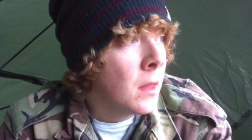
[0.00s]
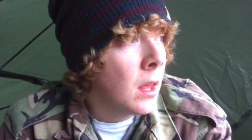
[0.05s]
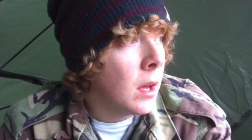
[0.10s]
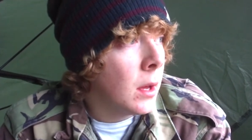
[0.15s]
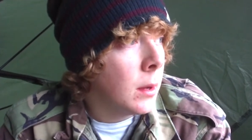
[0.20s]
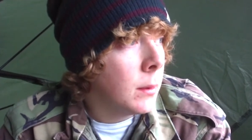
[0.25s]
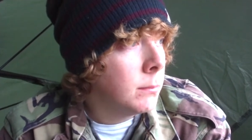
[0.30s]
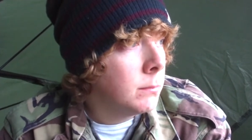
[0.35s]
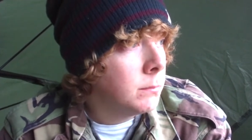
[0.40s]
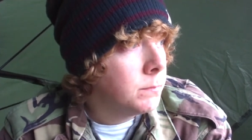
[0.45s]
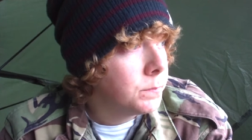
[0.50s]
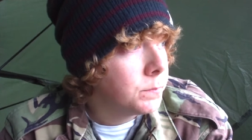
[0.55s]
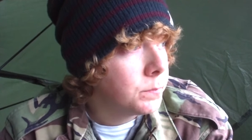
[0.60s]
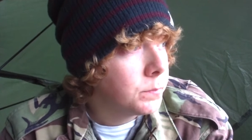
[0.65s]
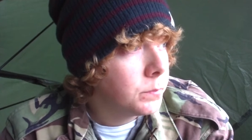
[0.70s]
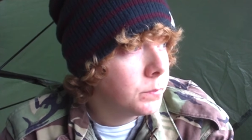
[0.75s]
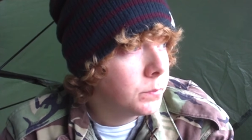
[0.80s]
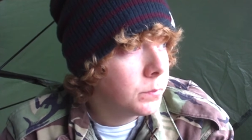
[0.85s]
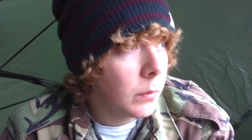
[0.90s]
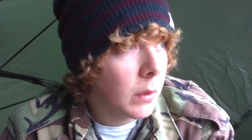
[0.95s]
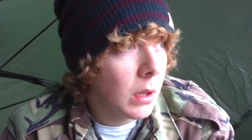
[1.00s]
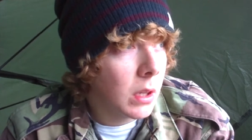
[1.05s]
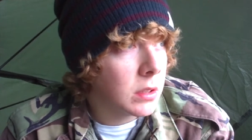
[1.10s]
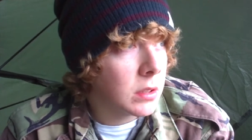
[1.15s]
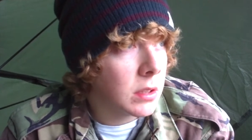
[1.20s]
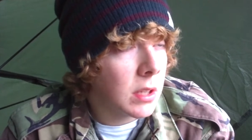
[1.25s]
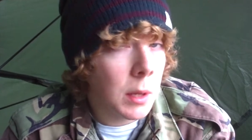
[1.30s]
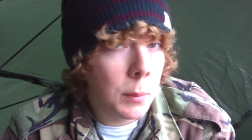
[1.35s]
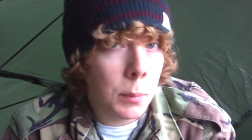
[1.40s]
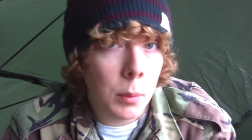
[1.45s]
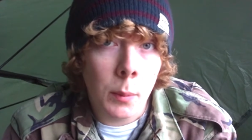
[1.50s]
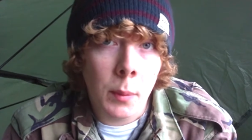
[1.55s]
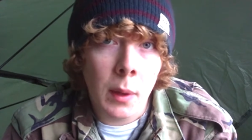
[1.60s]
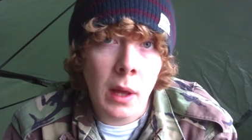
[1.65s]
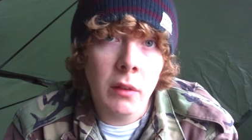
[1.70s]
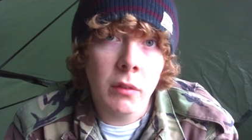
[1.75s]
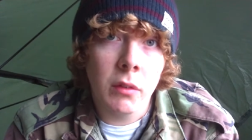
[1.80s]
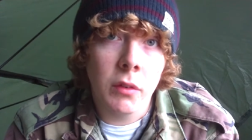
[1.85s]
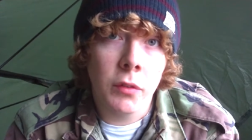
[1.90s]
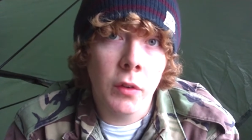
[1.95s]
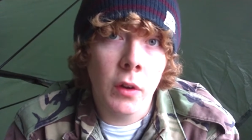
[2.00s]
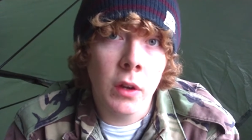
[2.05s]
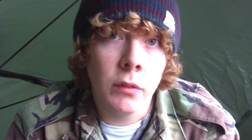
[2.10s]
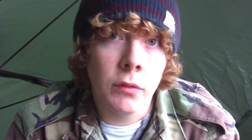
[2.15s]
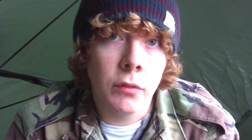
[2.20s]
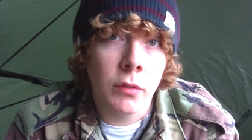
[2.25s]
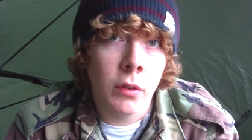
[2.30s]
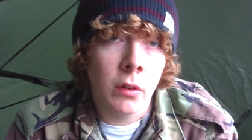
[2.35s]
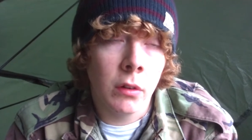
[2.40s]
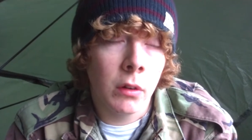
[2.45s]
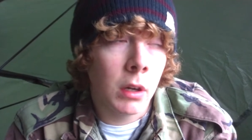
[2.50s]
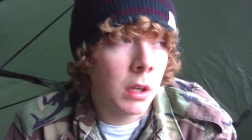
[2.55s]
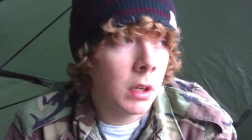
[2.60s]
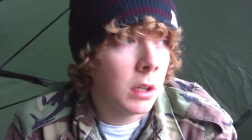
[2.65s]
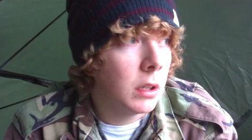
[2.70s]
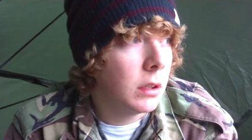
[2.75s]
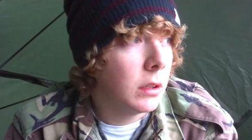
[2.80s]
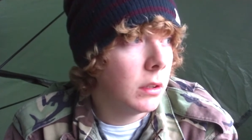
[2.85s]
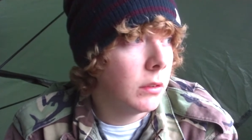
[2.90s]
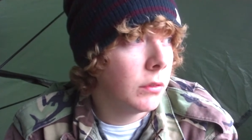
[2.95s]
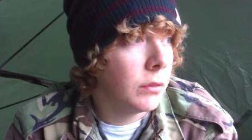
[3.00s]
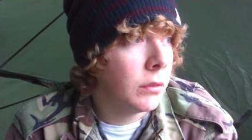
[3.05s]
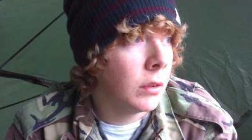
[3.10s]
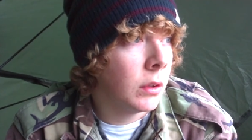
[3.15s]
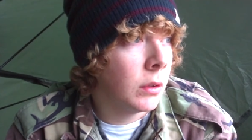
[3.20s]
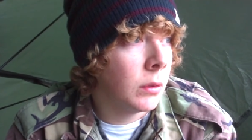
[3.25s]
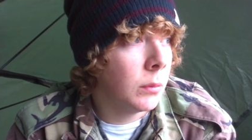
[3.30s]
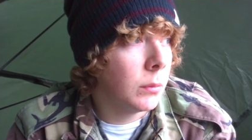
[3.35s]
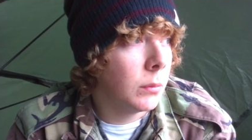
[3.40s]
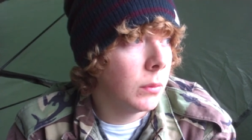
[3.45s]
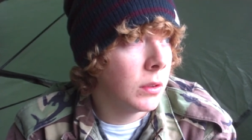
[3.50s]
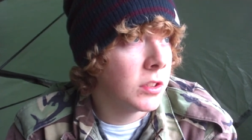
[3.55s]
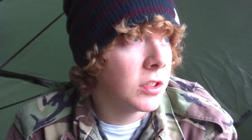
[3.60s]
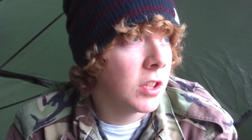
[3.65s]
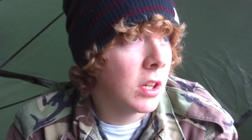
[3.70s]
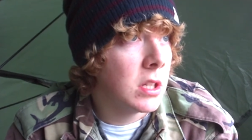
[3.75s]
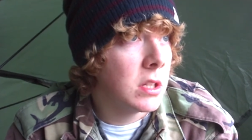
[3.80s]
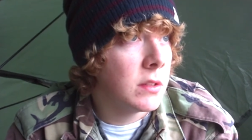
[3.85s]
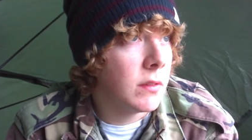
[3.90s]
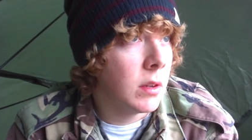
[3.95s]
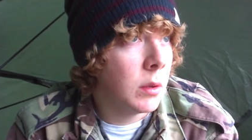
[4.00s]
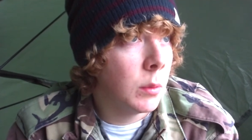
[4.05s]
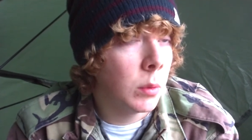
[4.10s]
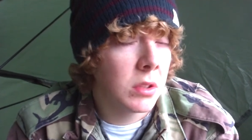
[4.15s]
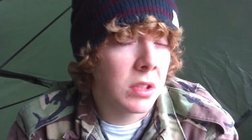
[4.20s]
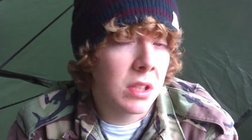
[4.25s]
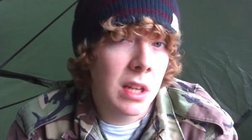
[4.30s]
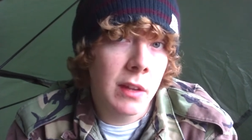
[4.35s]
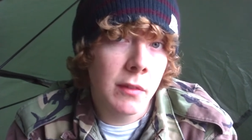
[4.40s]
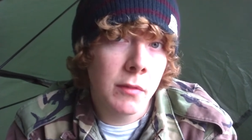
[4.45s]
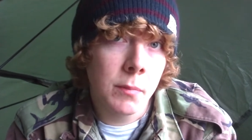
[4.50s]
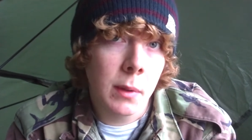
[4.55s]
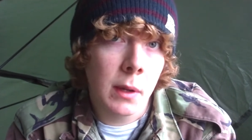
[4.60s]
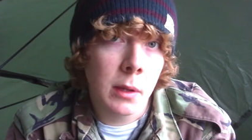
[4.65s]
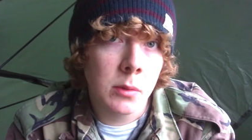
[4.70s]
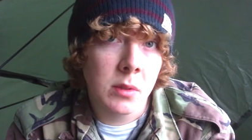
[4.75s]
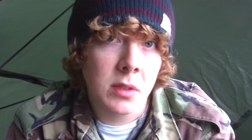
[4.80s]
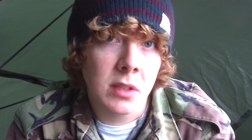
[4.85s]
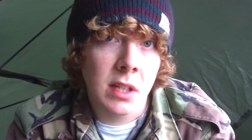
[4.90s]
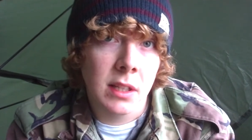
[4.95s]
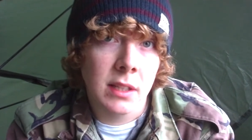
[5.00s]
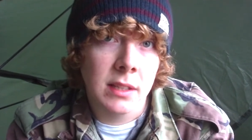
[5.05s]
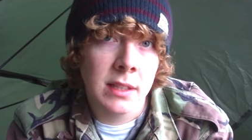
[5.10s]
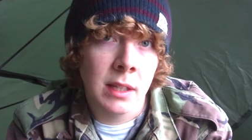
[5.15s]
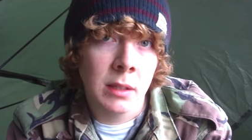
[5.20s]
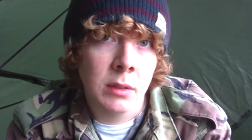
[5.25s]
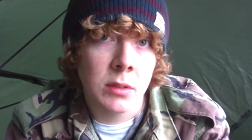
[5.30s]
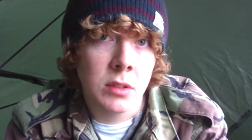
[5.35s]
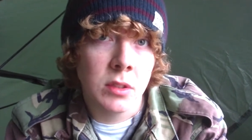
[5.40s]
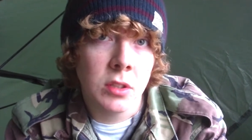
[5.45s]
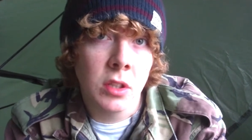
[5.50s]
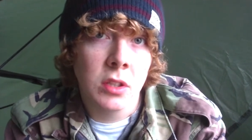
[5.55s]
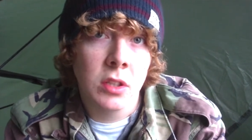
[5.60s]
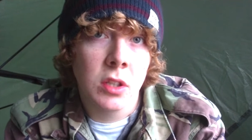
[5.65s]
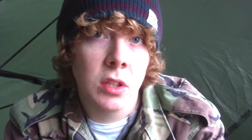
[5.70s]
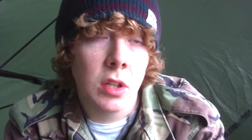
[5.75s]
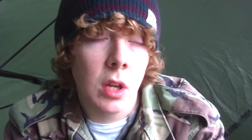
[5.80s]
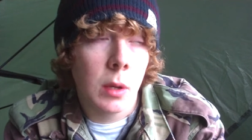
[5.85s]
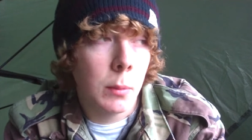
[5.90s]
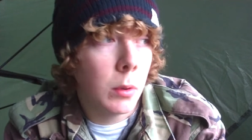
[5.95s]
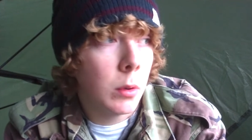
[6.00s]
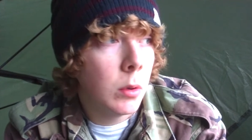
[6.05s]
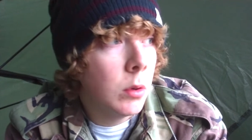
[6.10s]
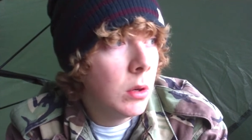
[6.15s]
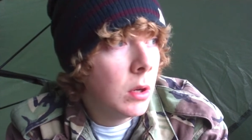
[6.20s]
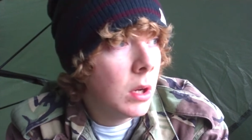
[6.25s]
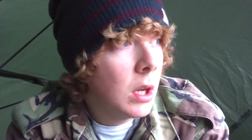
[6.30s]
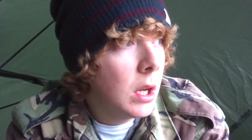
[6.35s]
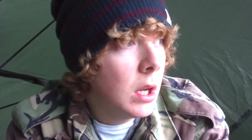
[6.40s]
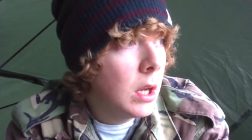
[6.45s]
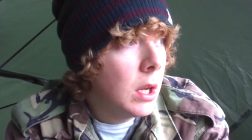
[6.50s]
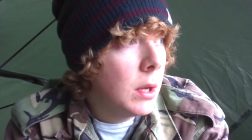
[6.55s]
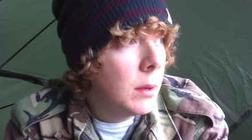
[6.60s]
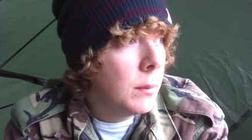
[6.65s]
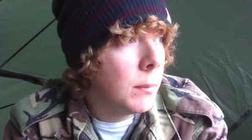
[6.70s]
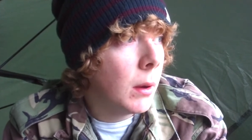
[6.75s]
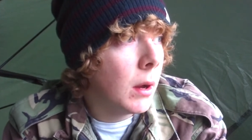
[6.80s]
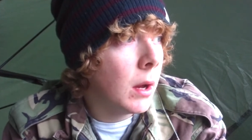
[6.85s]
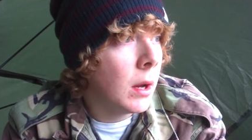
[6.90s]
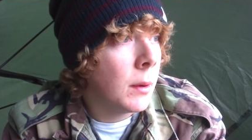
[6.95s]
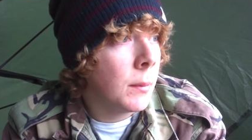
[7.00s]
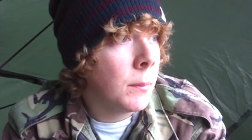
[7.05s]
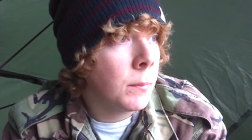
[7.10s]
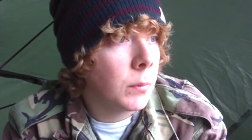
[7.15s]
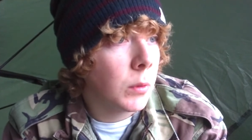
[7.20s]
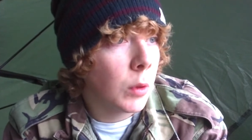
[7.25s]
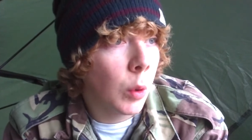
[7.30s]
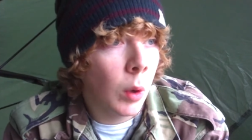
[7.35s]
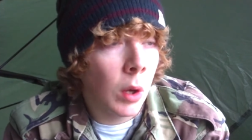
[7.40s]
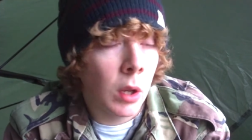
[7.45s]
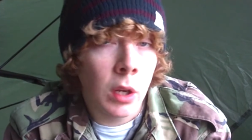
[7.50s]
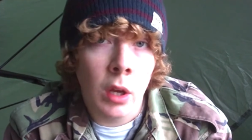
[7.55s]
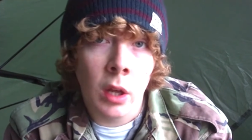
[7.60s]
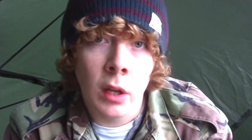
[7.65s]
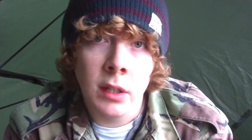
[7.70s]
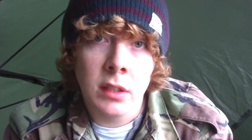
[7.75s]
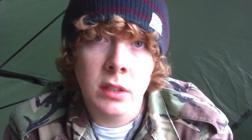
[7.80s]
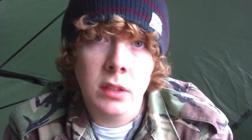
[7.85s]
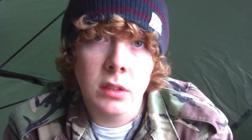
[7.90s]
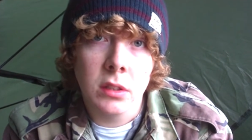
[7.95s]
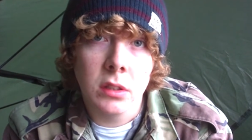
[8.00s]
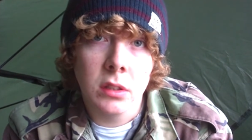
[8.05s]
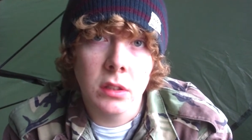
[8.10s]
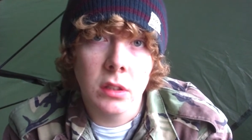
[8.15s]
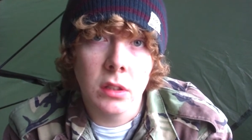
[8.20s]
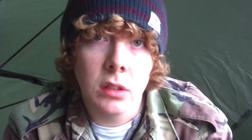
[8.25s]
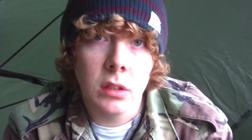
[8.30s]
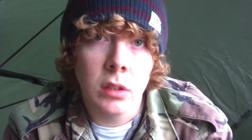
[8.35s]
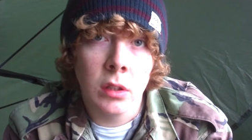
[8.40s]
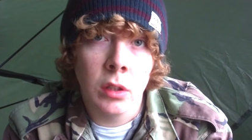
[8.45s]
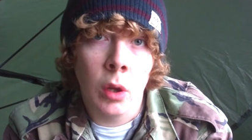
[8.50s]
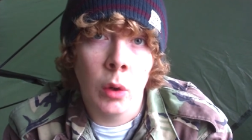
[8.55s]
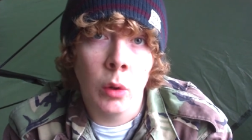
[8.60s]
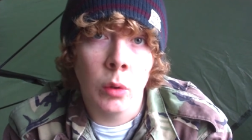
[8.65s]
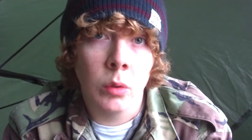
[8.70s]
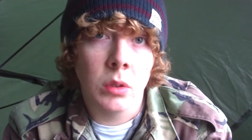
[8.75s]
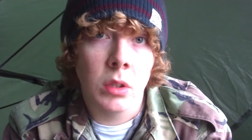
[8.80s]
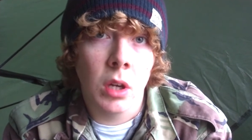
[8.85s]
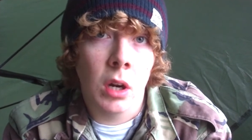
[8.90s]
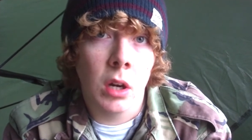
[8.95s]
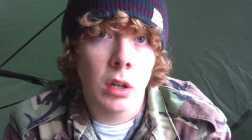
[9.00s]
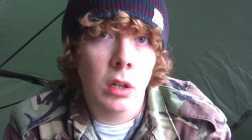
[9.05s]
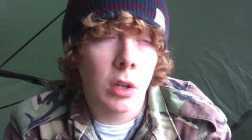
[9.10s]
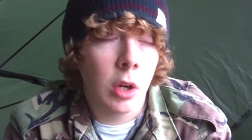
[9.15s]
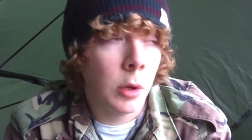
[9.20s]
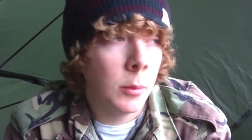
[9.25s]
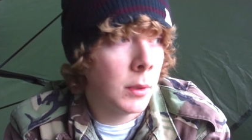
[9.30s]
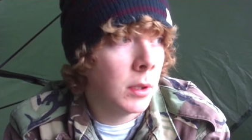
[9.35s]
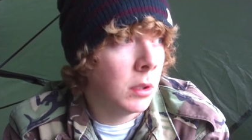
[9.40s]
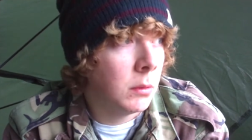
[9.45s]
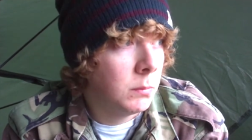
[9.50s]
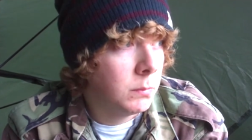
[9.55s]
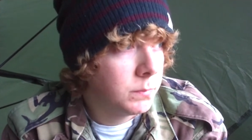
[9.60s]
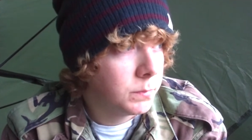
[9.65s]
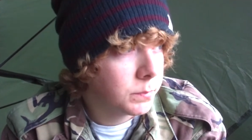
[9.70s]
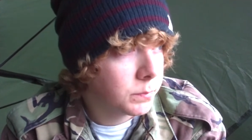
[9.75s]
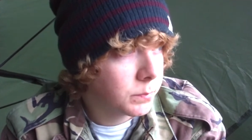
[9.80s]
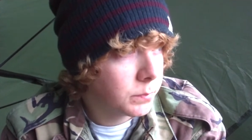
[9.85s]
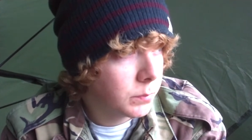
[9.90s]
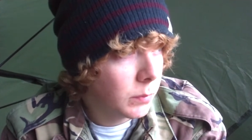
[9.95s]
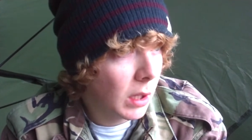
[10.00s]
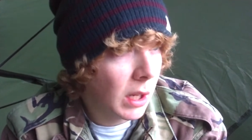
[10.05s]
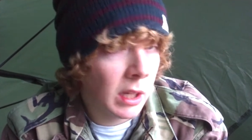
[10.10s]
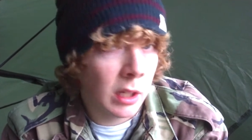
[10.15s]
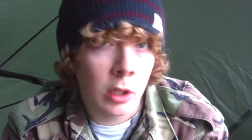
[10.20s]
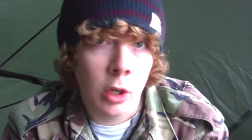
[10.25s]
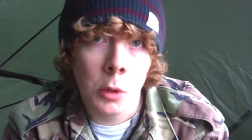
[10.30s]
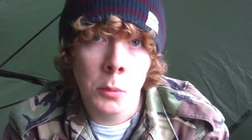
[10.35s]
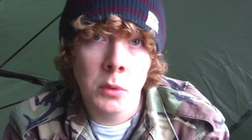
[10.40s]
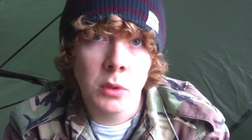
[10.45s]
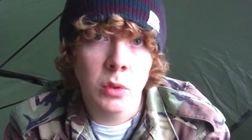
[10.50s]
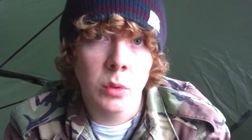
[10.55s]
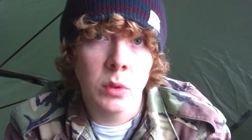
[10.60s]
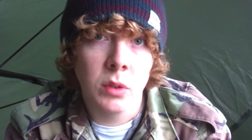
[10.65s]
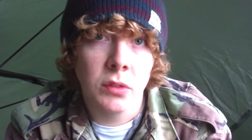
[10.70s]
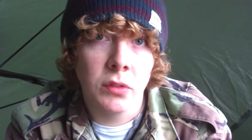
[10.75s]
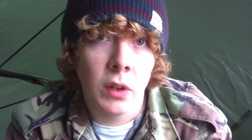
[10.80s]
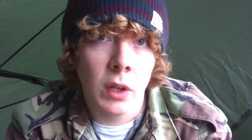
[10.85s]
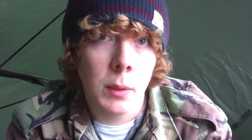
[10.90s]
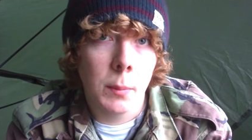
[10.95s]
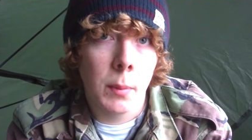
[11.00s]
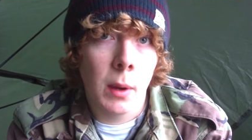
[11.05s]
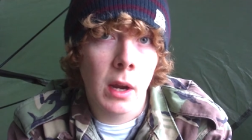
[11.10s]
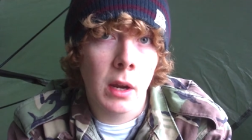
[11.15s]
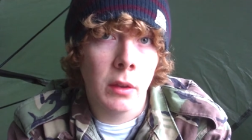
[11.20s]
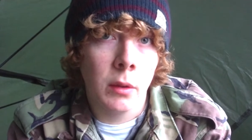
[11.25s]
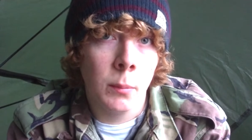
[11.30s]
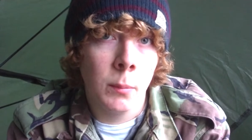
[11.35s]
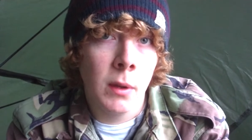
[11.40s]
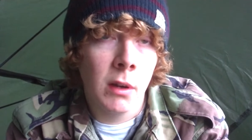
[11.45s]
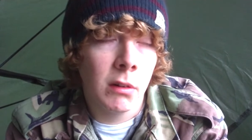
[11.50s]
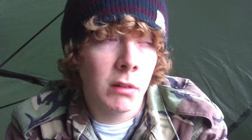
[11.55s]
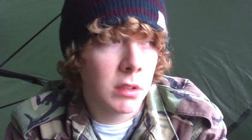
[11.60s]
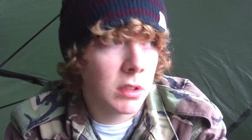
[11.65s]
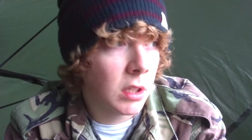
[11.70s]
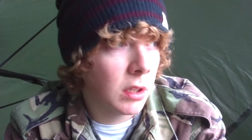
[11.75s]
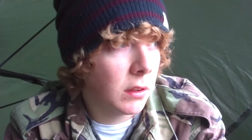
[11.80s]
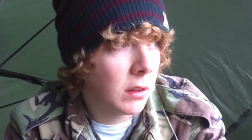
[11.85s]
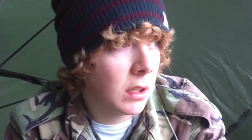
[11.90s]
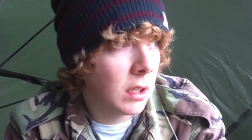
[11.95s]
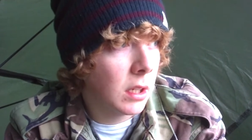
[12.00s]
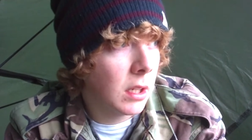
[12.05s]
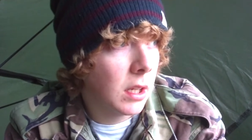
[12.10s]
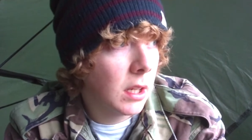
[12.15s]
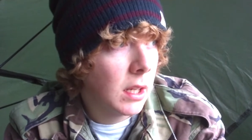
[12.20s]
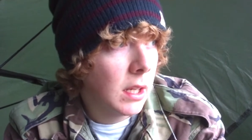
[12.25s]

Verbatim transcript: Um, see, but a hell of a fight for uh, for the size of it. It was 11 pounds six ounce, just a double, but um, quite a nice long dark common and commons always fight better than mirrors, I think.